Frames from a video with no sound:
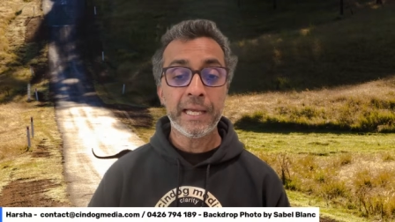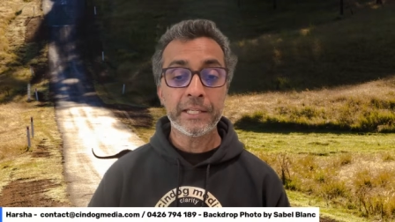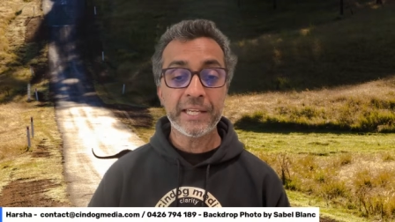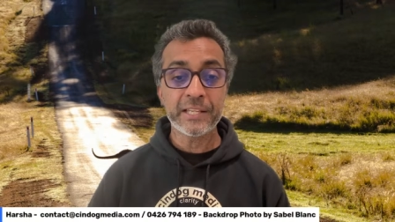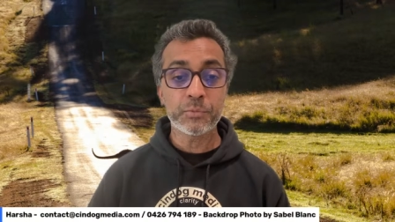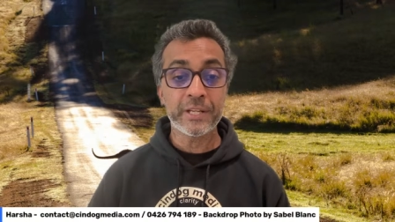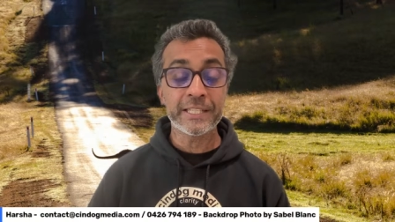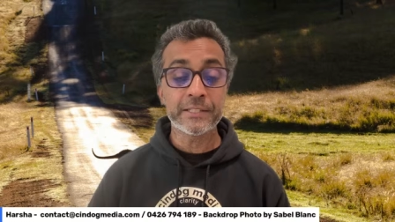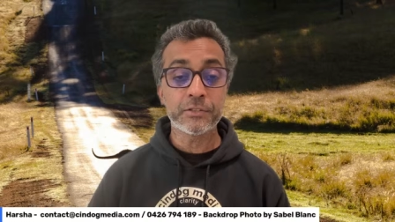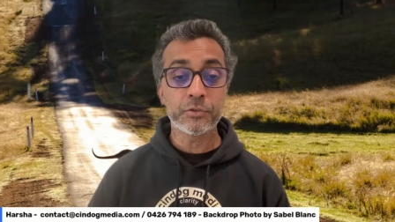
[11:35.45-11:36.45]
Today's one
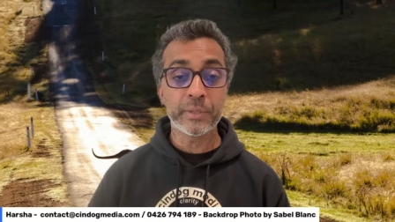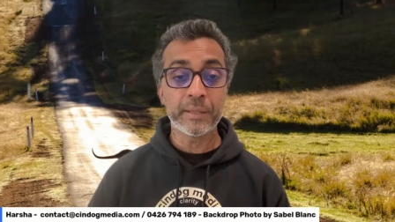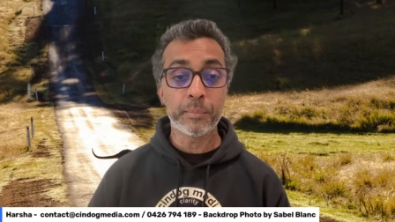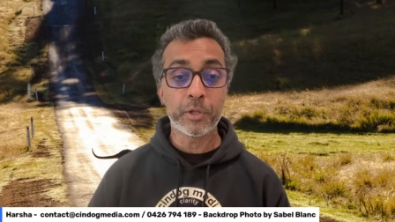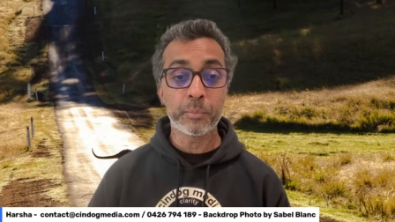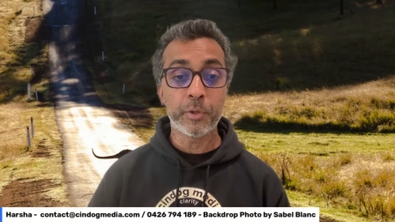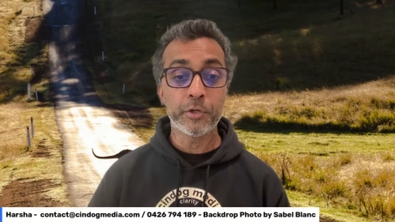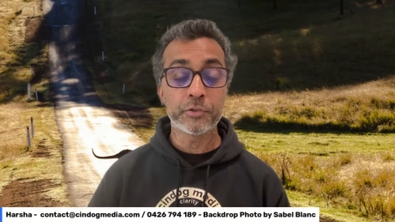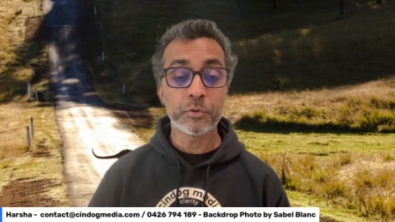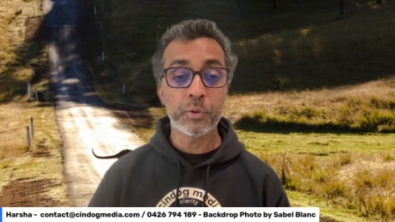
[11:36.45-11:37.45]
is doing a blog
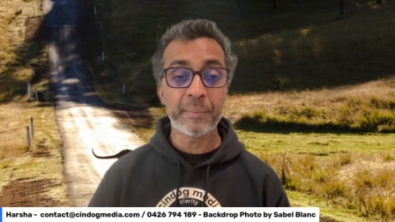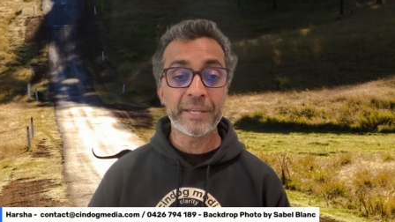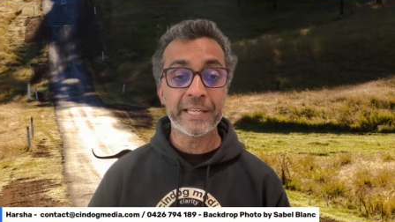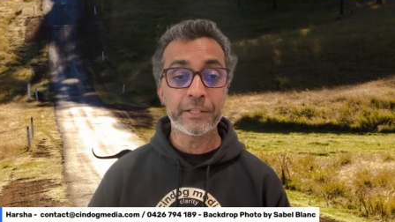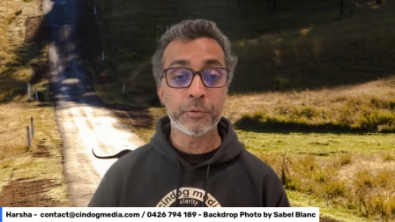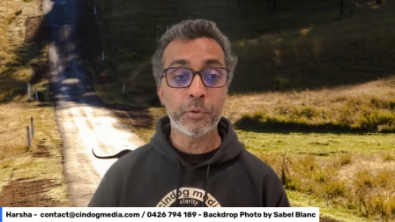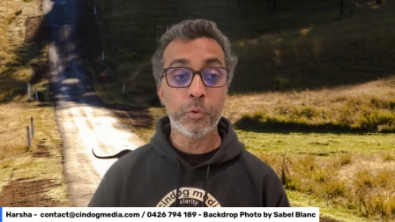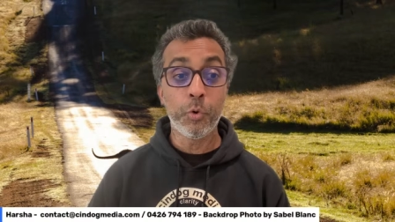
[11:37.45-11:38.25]
post or updating your